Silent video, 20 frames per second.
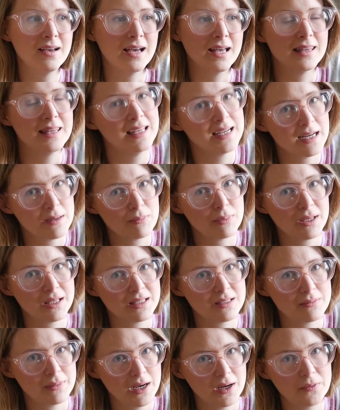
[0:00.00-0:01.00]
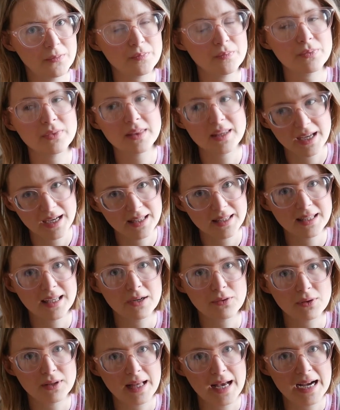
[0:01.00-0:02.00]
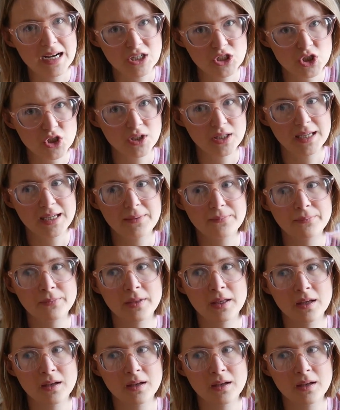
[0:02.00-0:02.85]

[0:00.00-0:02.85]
and then I plant them out, then they will actually